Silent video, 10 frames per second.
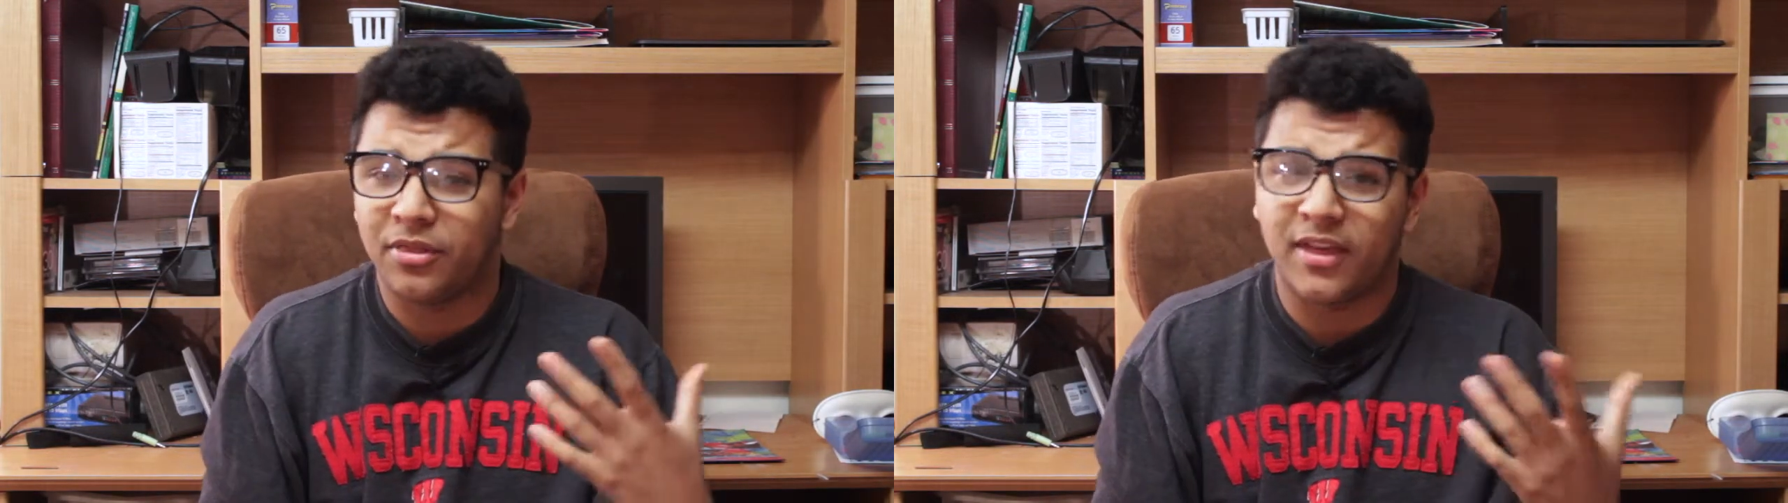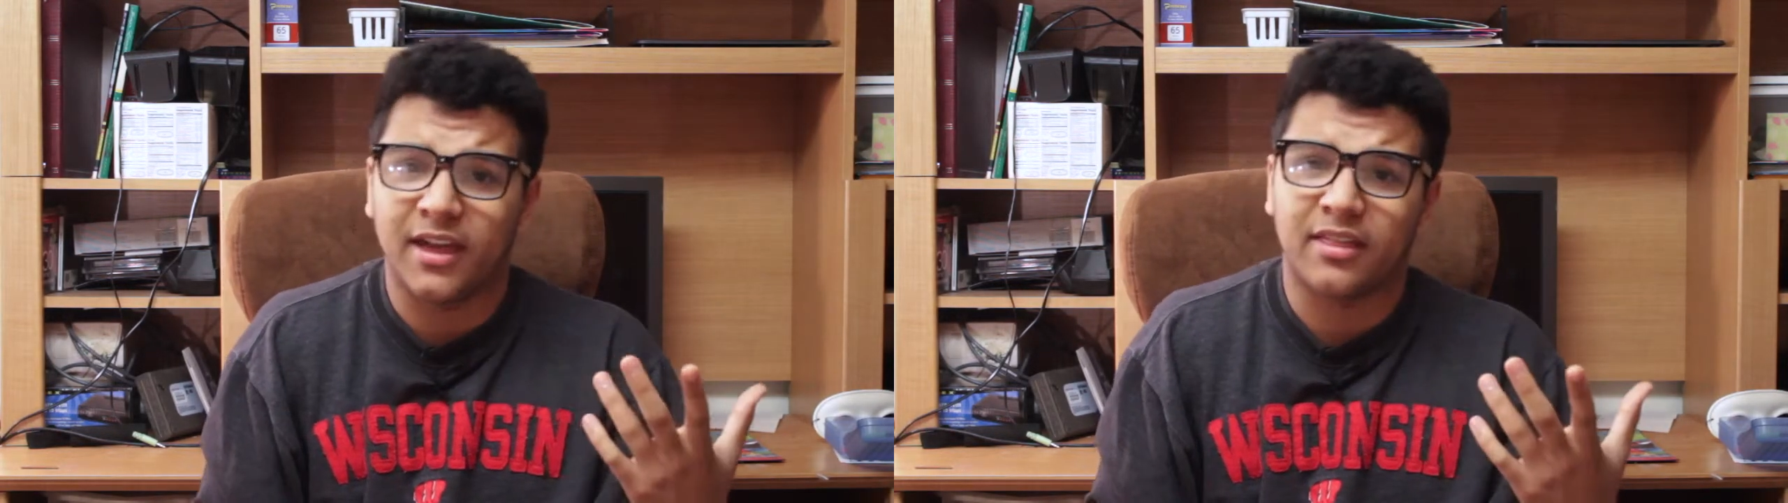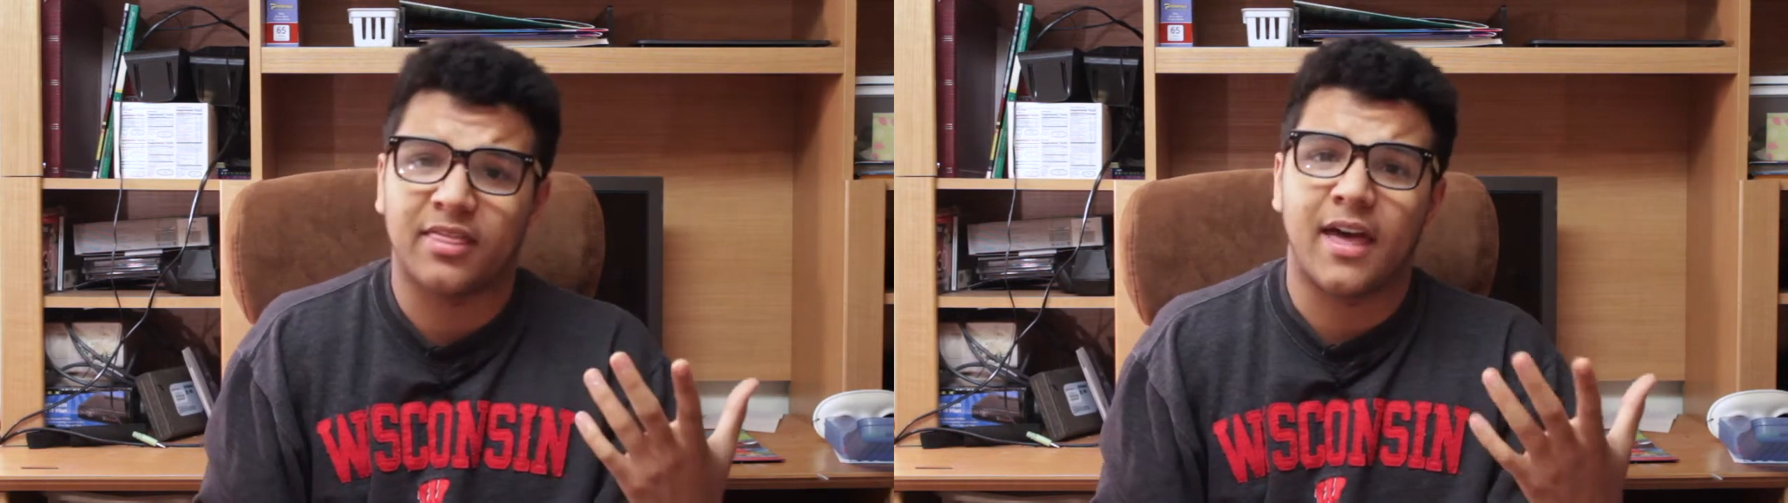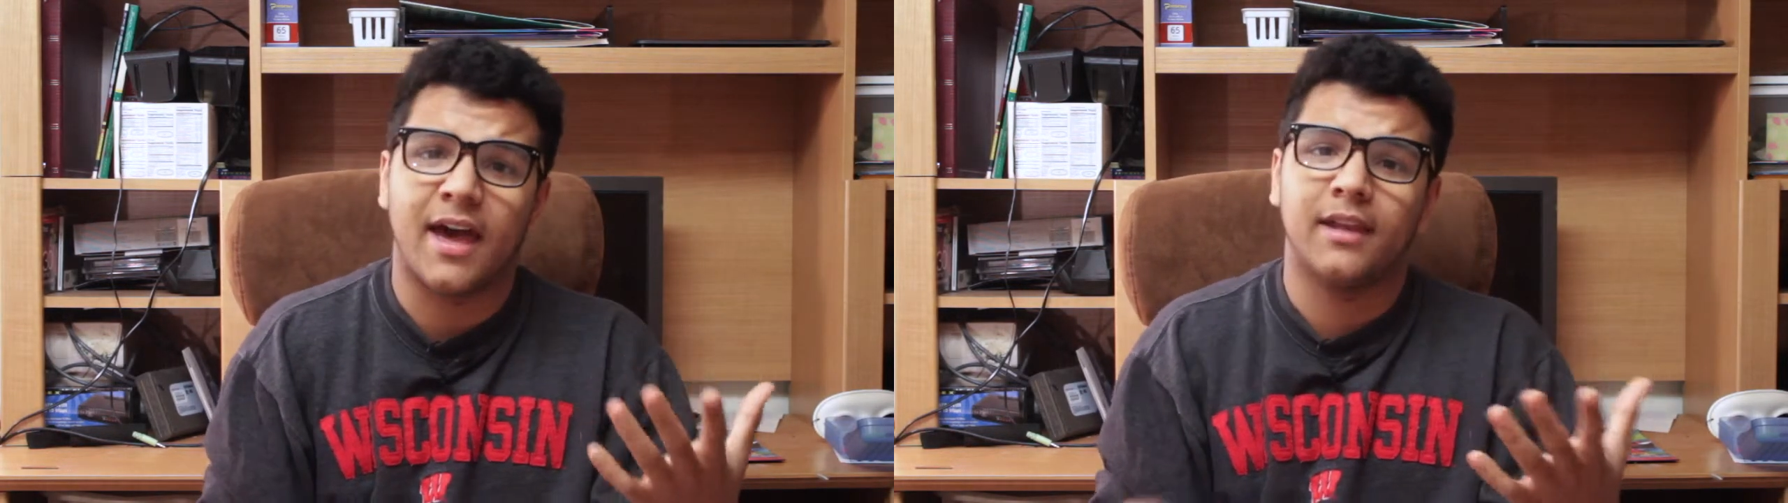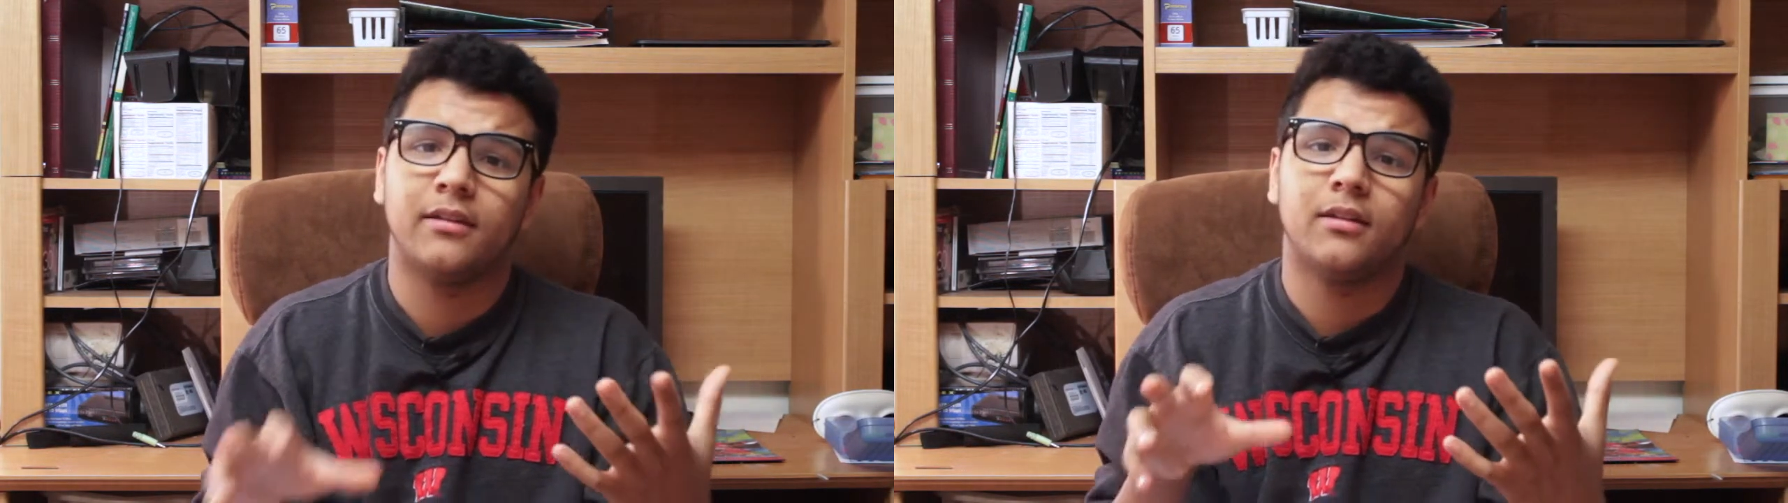think
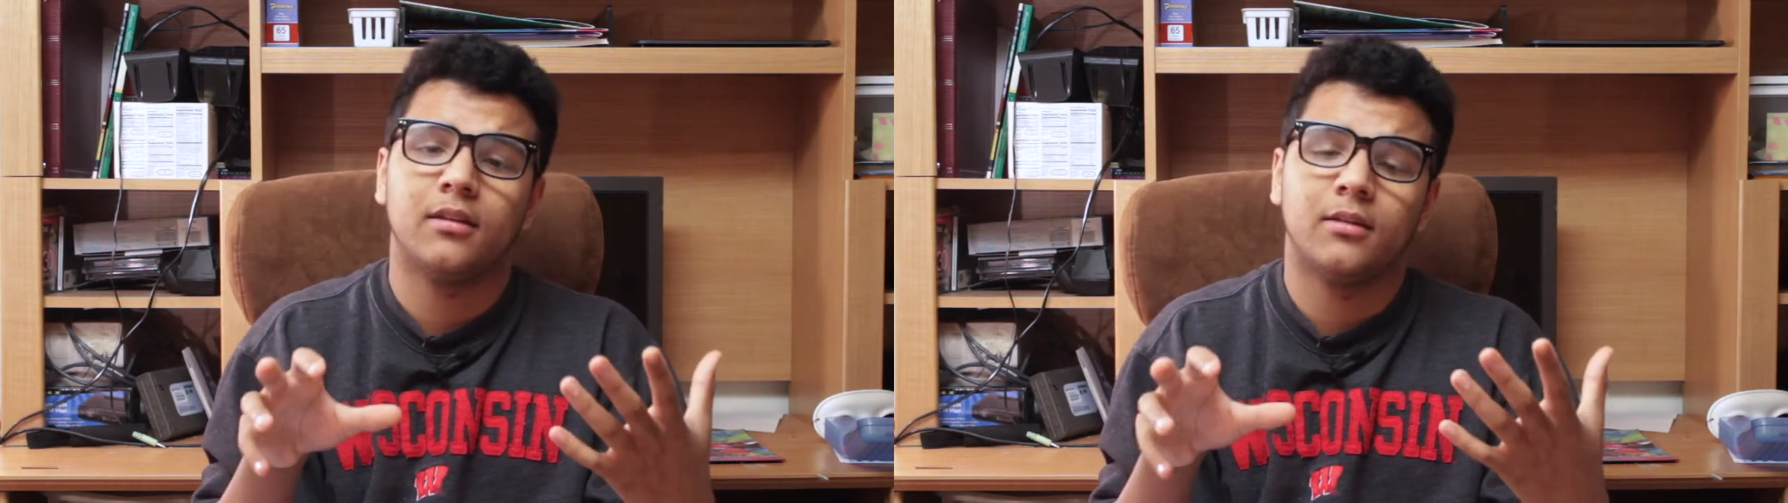that